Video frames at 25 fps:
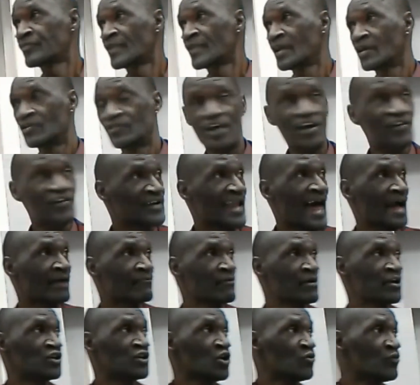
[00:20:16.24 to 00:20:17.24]
Just like
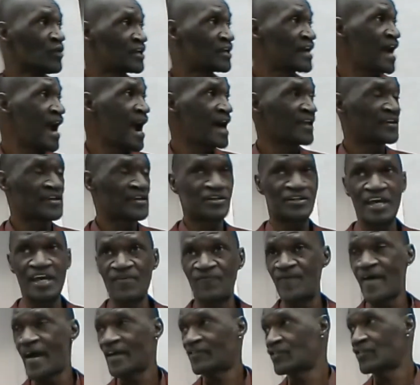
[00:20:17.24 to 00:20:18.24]
we do with character
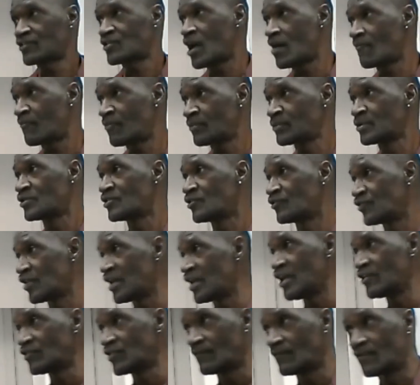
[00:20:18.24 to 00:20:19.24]
defects that come from the
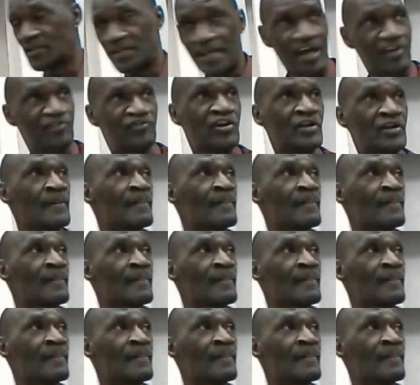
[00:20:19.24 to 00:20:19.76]
disease of addiction.